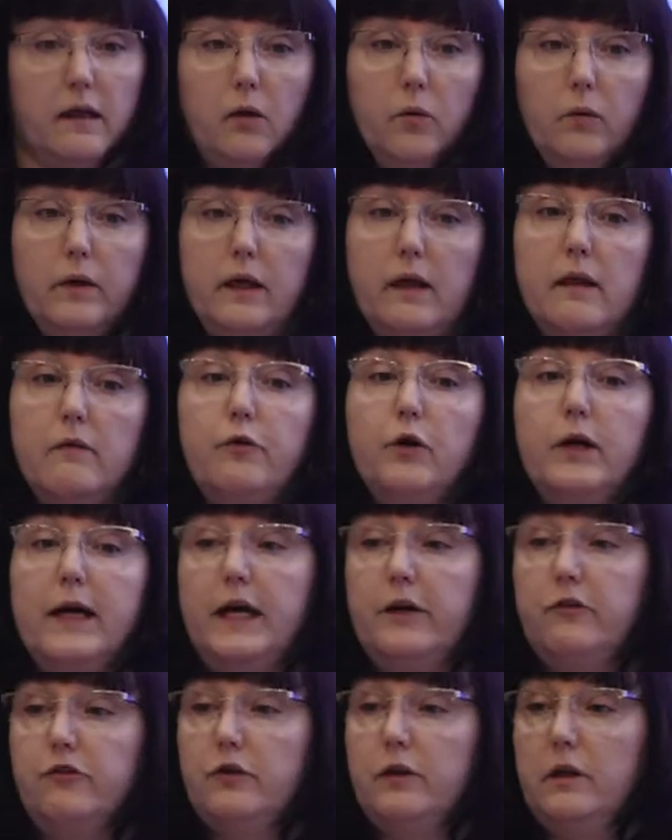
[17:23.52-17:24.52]
so it's
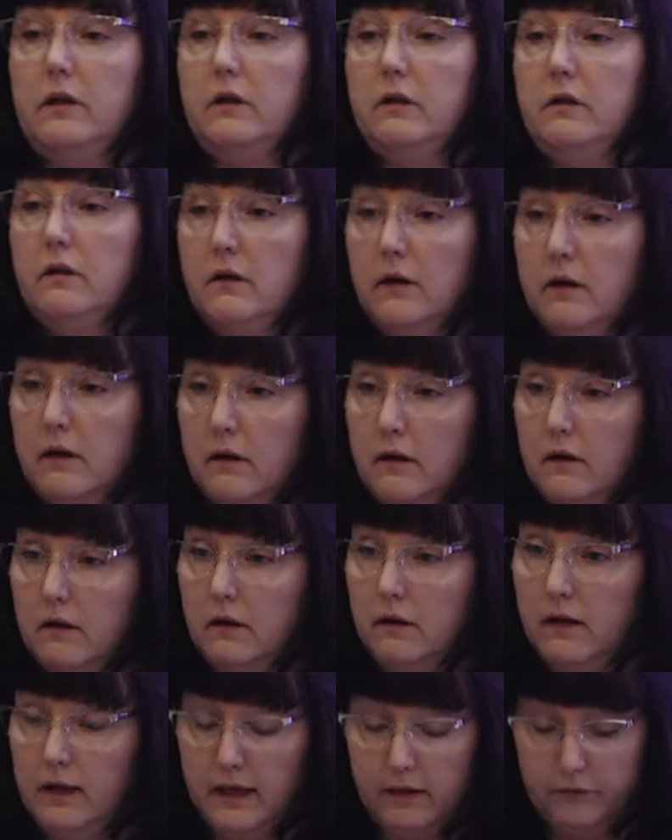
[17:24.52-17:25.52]
vocational
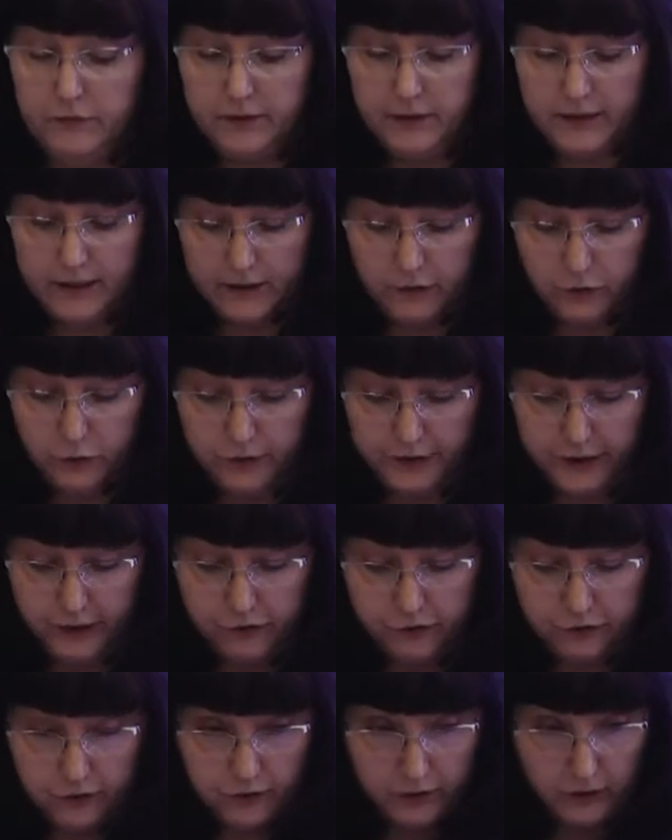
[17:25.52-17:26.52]
level
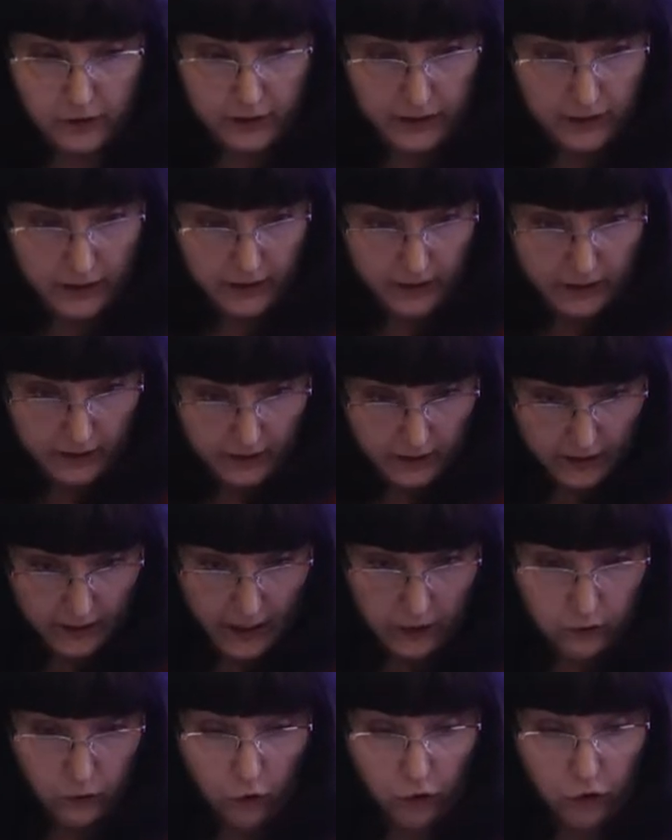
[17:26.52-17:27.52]
education.
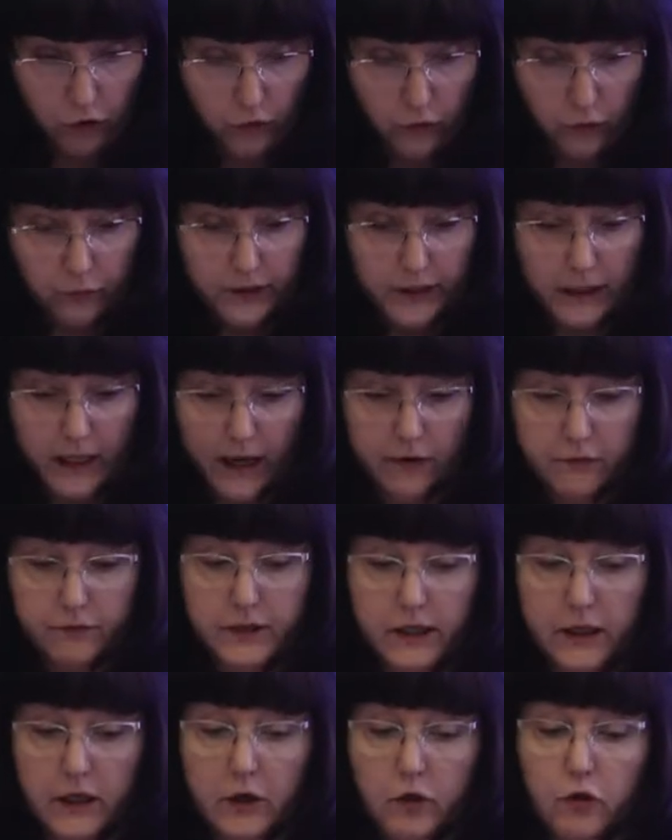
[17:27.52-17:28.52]
And also we have
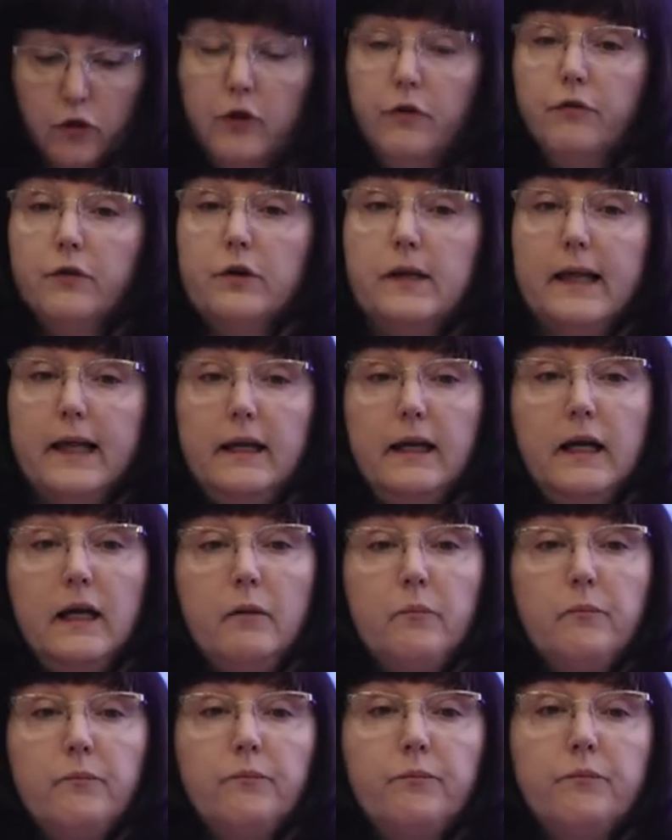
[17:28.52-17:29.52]
the university,
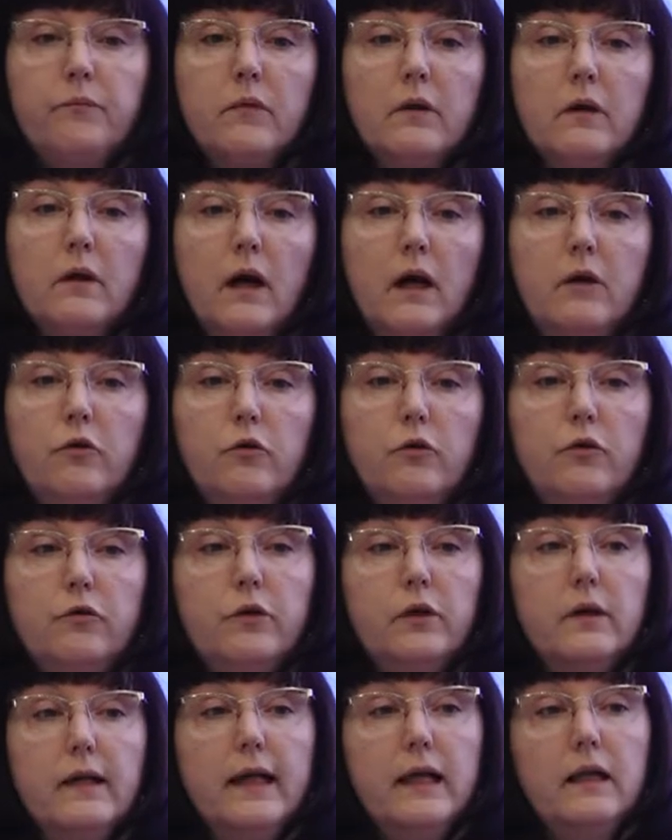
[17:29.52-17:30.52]
and
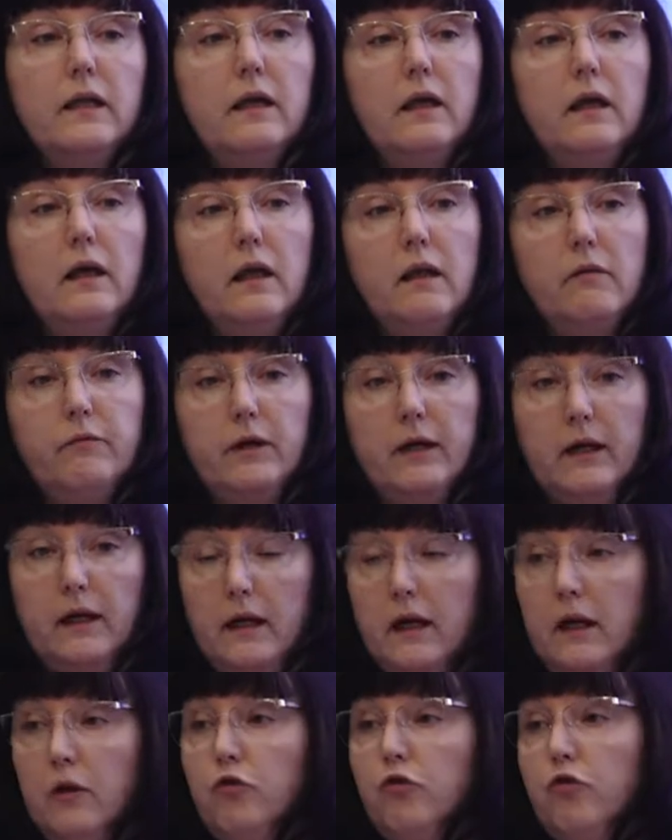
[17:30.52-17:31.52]
university is very
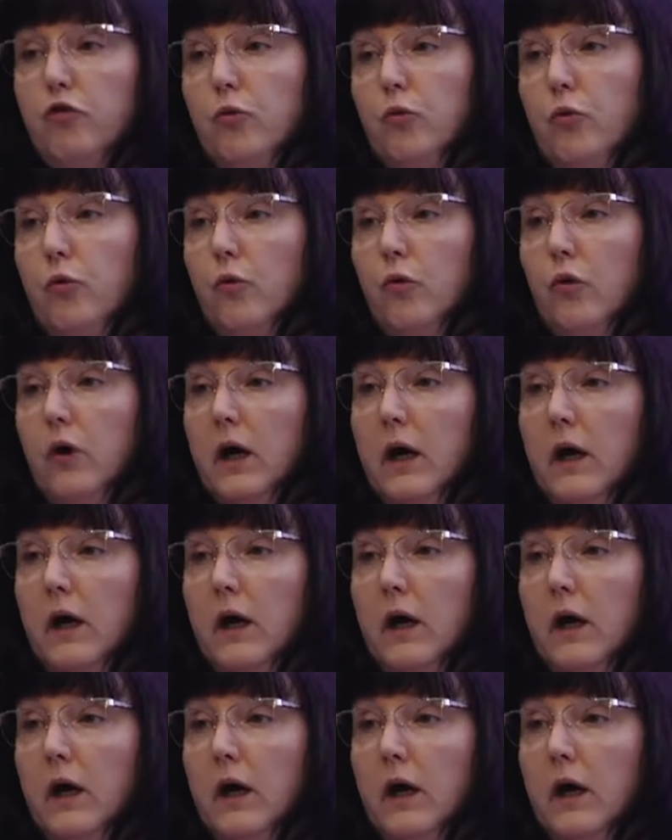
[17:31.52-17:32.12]
keen to